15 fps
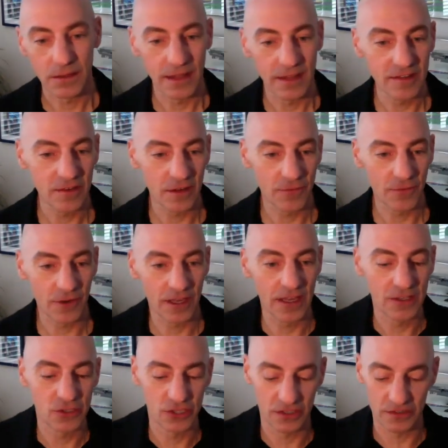
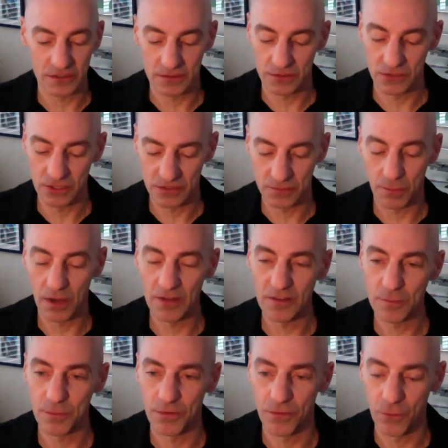Just
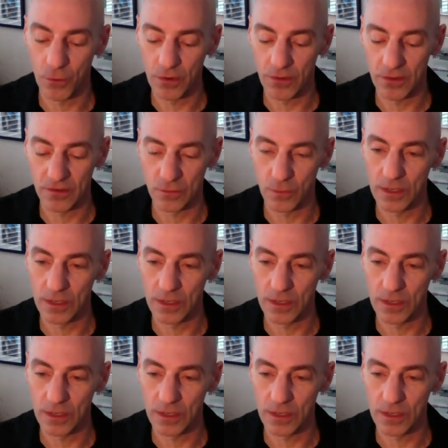months before this,